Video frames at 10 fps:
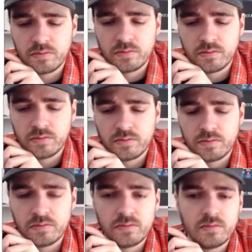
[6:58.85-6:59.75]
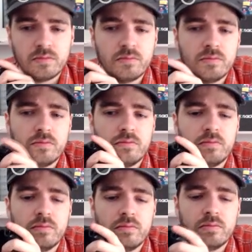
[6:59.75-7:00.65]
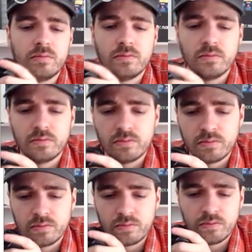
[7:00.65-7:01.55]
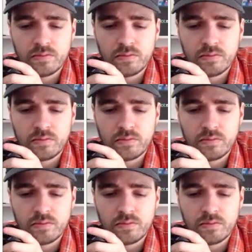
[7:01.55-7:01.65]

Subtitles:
[no speech]